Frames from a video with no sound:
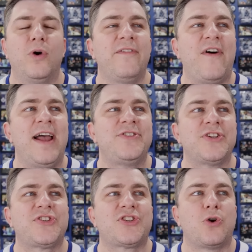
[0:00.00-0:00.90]
What if I
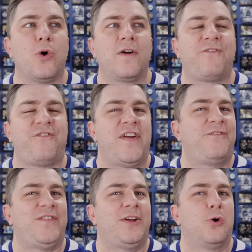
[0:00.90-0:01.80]
just score
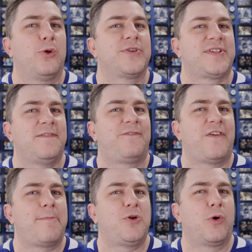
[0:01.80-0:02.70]
50 goals in
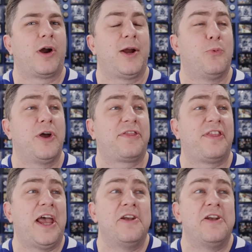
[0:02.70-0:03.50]
February with